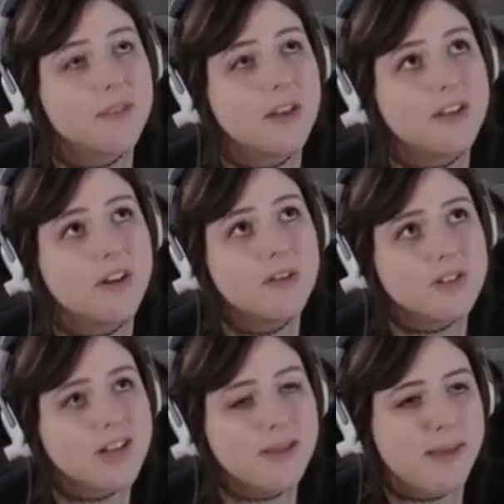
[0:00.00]
don't
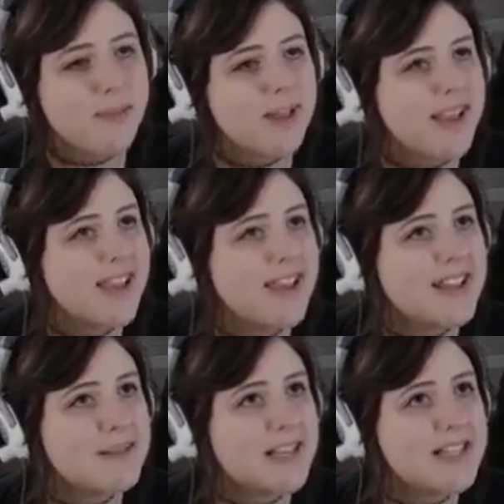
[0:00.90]
treat people like
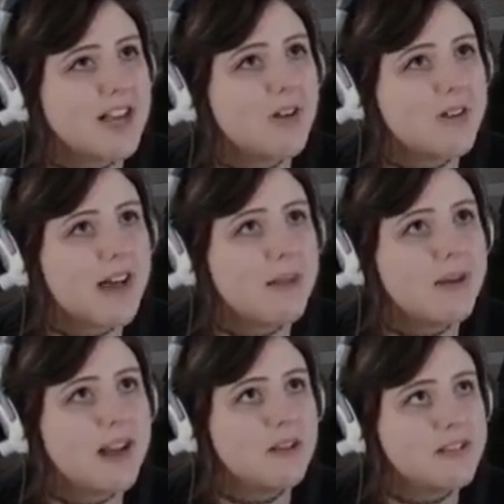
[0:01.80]
idiots because they don't know how to
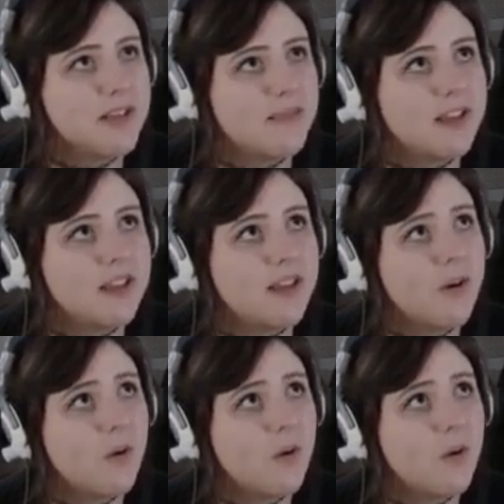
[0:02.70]
pronounce something